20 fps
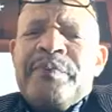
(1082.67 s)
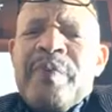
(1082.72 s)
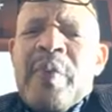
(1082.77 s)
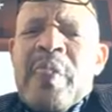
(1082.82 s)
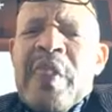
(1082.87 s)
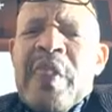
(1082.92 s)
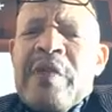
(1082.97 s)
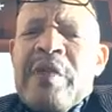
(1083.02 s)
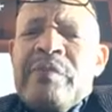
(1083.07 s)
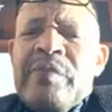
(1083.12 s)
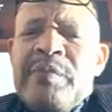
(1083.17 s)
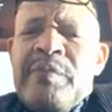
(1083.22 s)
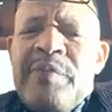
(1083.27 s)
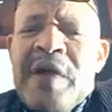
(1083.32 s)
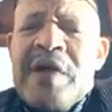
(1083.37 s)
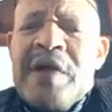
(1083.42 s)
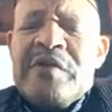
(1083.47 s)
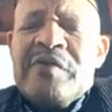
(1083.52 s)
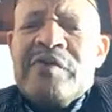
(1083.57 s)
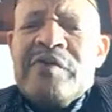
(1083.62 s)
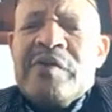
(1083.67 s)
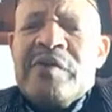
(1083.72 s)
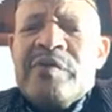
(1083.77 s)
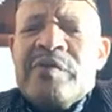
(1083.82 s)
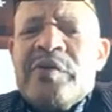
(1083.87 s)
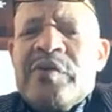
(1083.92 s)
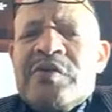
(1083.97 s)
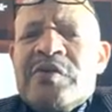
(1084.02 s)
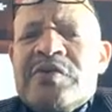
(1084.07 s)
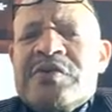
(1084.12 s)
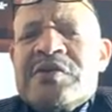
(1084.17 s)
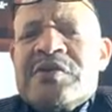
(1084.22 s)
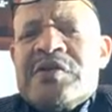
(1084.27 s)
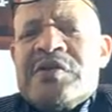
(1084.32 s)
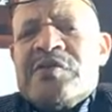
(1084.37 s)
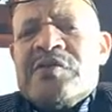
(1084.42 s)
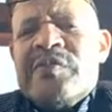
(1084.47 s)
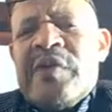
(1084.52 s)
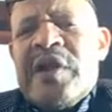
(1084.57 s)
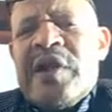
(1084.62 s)
and be part of the
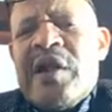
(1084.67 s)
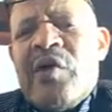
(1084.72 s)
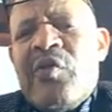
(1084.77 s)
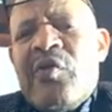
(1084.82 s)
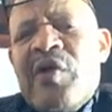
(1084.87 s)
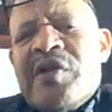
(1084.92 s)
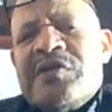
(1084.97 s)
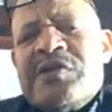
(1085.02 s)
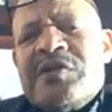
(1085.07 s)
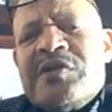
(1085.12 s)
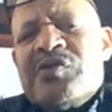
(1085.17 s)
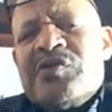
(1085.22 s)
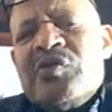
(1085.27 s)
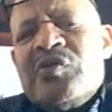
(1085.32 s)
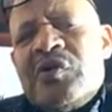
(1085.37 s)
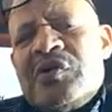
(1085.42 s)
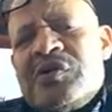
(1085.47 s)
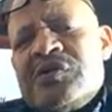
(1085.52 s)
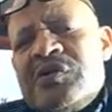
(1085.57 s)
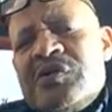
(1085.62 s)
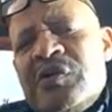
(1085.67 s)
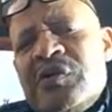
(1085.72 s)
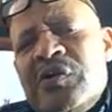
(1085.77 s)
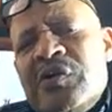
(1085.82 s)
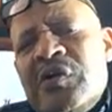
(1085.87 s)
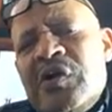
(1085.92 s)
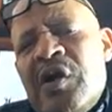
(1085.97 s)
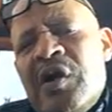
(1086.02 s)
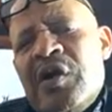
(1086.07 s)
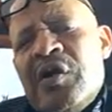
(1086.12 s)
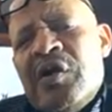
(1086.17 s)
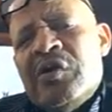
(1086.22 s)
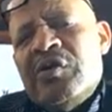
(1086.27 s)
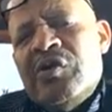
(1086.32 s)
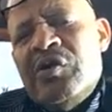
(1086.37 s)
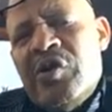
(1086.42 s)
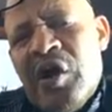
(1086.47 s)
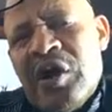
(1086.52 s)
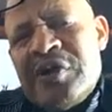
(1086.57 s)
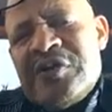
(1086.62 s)
process, but I want us to also
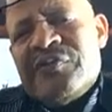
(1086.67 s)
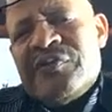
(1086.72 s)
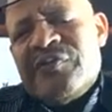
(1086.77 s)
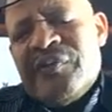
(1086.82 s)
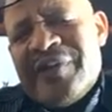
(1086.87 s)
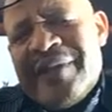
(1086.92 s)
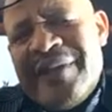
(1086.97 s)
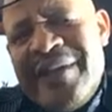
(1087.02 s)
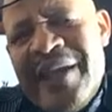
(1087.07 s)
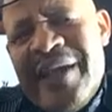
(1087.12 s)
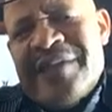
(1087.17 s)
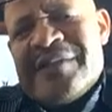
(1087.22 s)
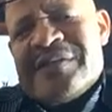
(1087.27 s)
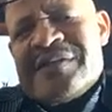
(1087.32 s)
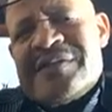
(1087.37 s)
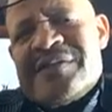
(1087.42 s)
not forget